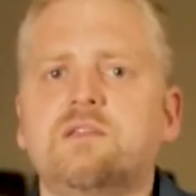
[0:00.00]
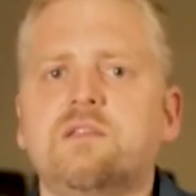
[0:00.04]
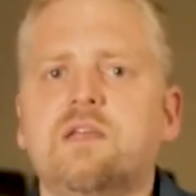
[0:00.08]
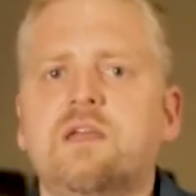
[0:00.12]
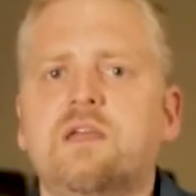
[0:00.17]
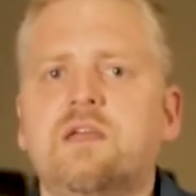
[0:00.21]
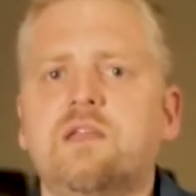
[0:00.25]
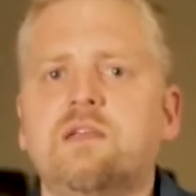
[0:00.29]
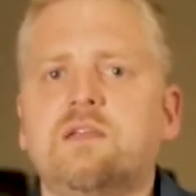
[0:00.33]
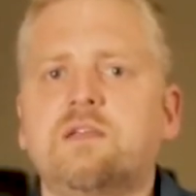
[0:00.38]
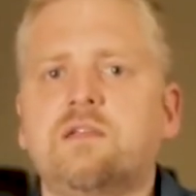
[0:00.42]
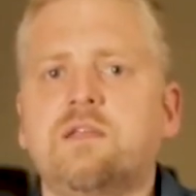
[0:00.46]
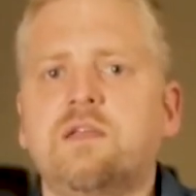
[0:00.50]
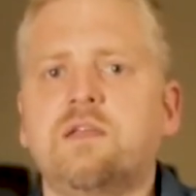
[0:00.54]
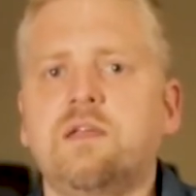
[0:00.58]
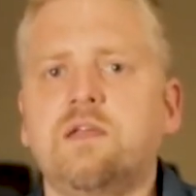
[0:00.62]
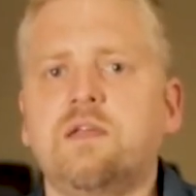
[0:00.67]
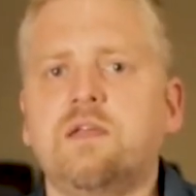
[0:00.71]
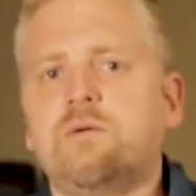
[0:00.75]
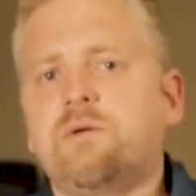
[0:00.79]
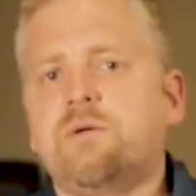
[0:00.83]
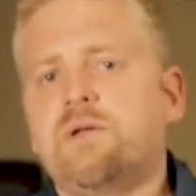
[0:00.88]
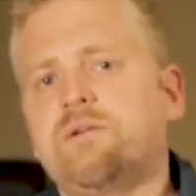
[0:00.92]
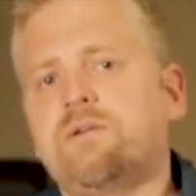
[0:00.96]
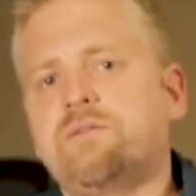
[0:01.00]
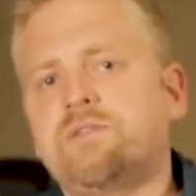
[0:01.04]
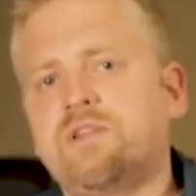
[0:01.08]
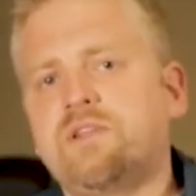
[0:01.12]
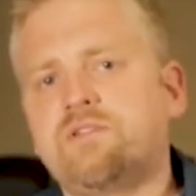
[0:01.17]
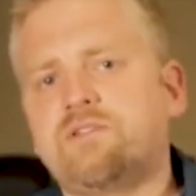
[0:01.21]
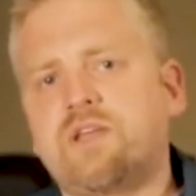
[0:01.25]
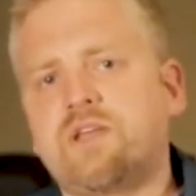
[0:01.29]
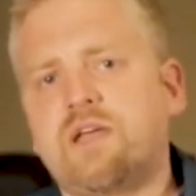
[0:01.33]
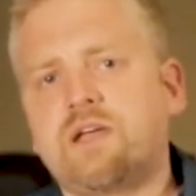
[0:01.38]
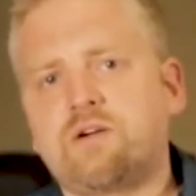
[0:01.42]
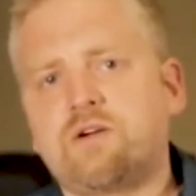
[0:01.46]
And we have
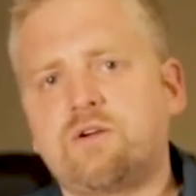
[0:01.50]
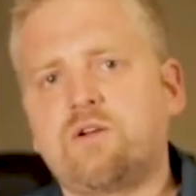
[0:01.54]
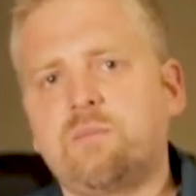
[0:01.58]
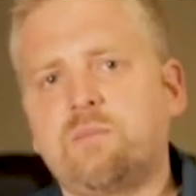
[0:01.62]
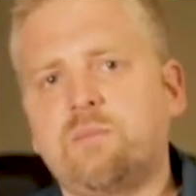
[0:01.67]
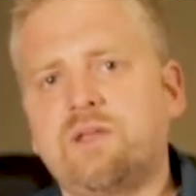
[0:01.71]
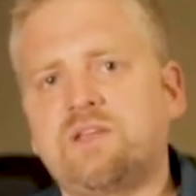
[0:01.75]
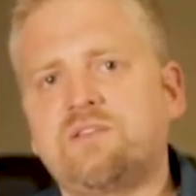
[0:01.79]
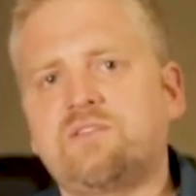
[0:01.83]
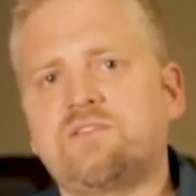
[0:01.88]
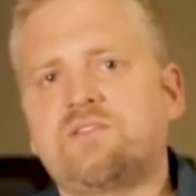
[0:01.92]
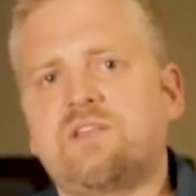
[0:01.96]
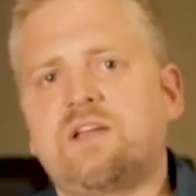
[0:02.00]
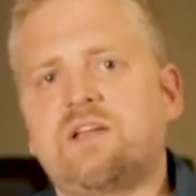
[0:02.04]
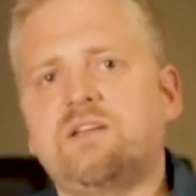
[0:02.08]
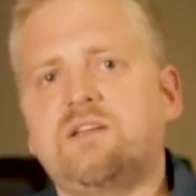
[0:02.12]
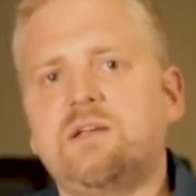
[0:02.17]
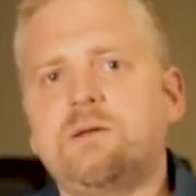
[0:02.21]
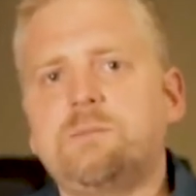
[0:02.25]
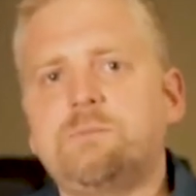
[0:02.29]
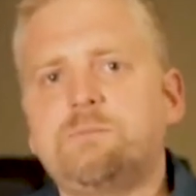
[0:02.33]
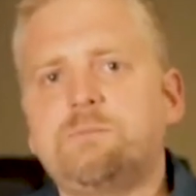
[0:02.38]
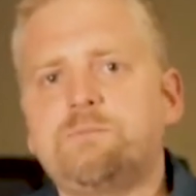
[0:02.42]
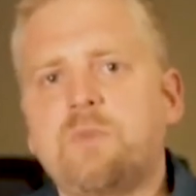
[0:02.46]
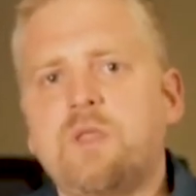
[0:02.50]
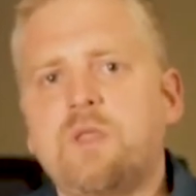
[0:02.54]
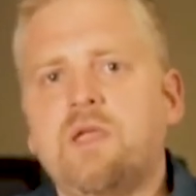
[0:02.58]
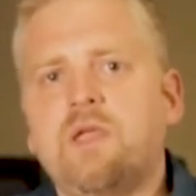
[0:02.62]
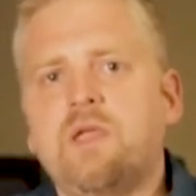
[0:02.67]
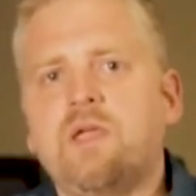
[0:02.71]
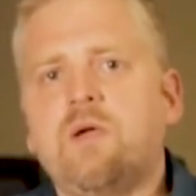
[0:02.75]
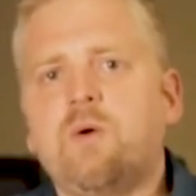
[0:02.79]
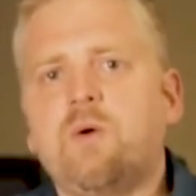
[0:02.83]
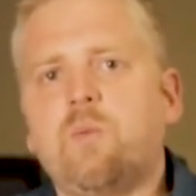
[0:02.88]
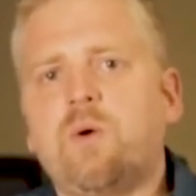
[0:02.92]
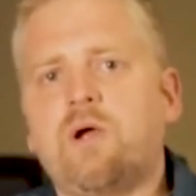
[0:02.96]
this economic study
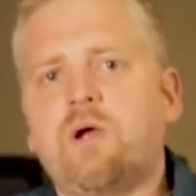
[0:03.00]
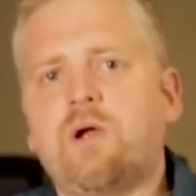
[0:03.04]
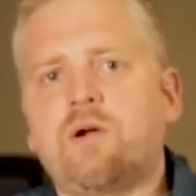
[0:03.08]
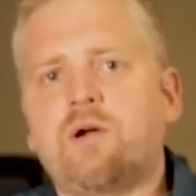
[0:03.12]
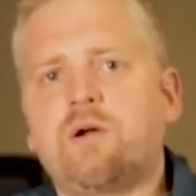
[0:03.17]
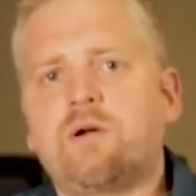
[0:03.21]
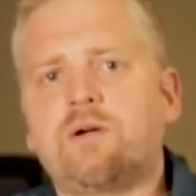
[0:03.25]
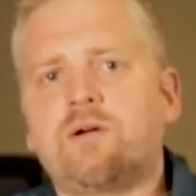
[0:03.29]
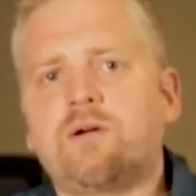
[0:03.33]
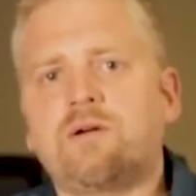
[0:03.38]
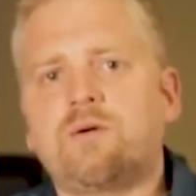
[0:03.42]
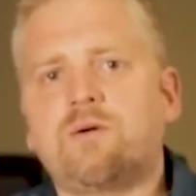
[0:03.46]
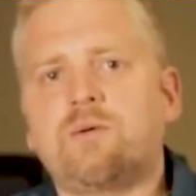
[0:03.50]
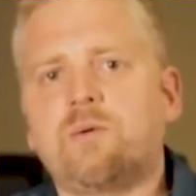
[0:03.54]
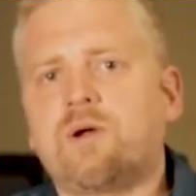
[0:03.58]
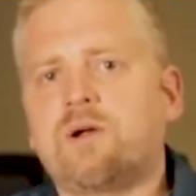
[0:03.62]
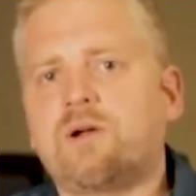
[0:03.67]
where